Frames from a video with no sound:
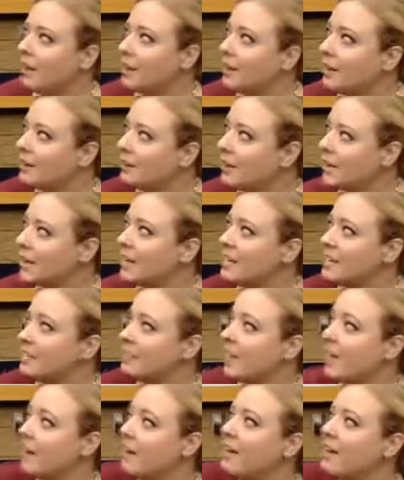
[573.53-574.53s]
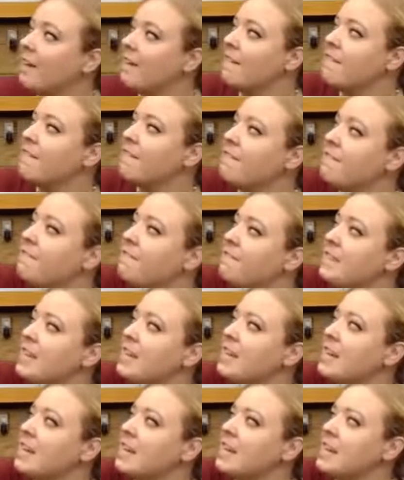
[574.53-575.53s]
He said,
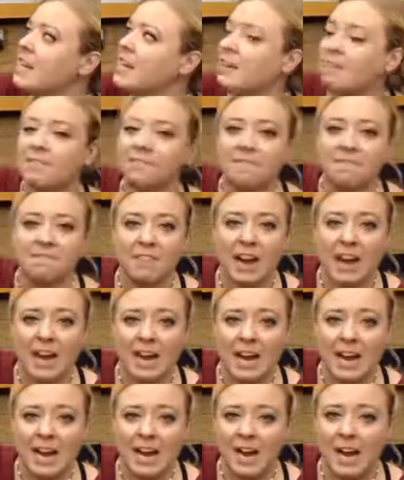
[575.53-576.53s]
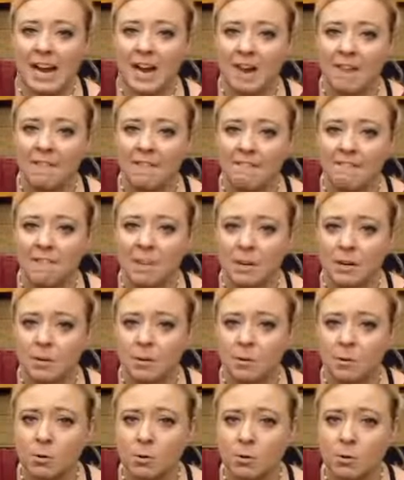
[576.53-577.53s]
"Fee, fi,
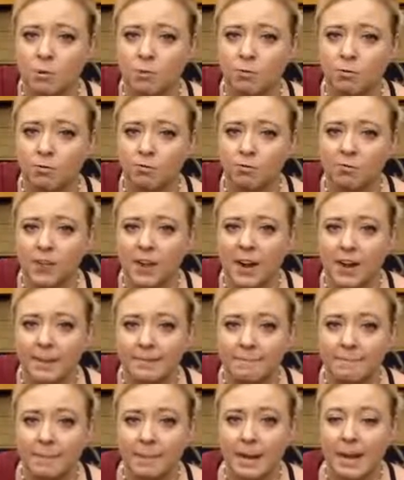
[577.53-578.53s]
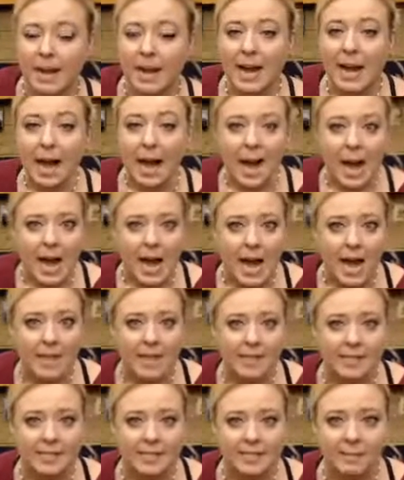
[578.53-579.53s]
fo, fum,
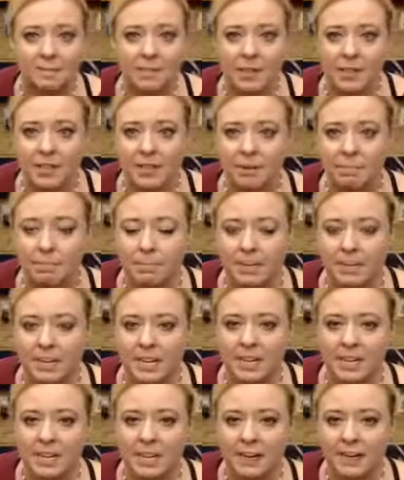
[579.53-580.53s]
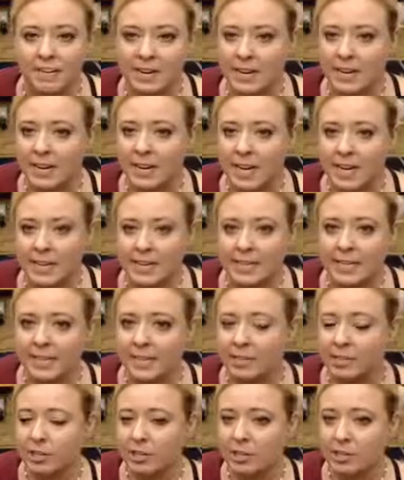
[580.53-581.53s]
I smell the blood of an
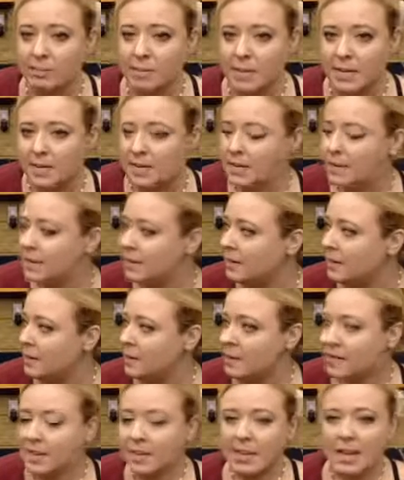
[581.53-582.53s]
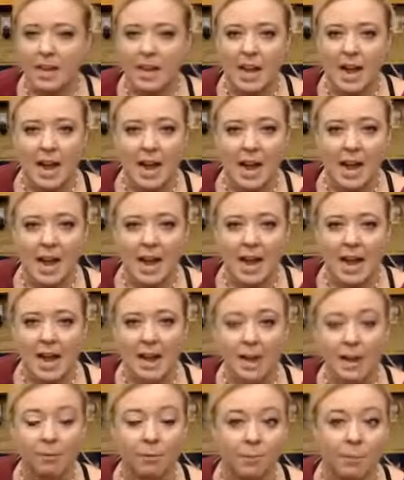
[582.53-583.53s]
Englishman.
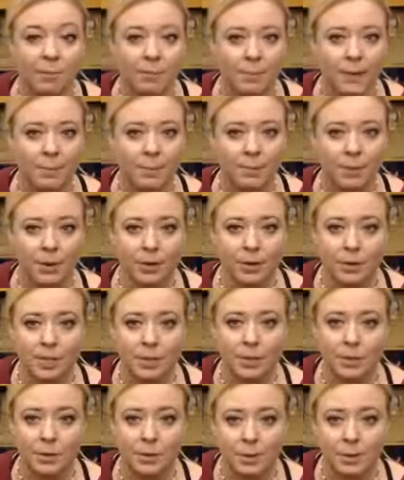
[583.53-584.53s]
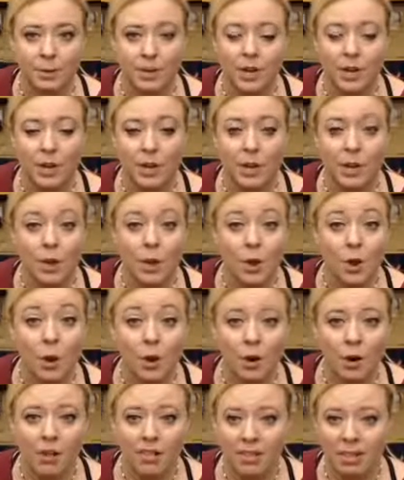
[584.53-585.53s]
I remember you.
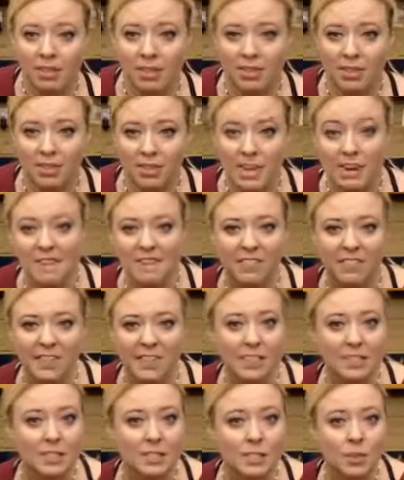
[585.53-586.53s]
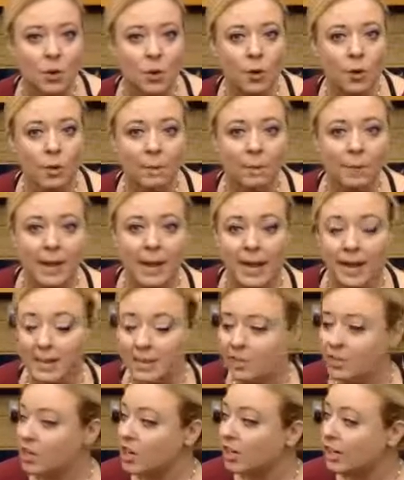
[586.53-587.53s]
You're the thief that stole my
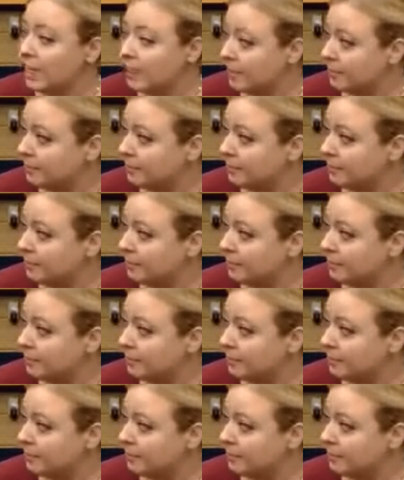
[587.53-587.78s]
chicken."